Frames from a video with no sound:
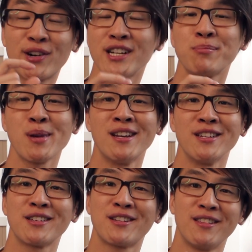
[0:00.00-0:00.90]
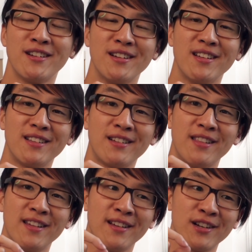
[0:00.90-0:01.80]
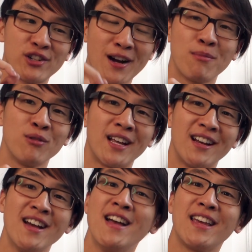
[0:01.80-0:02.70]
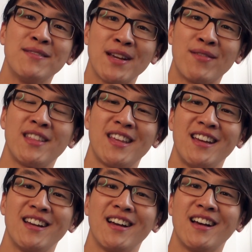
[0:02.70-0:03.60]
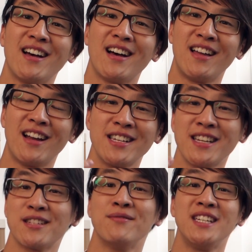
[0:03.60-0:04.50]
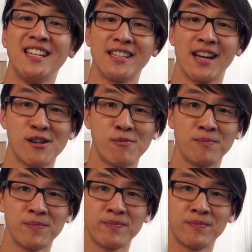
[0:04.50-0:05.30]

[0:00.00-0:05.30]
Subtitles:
crispiness to the treble that gives everything a nice sense of detail.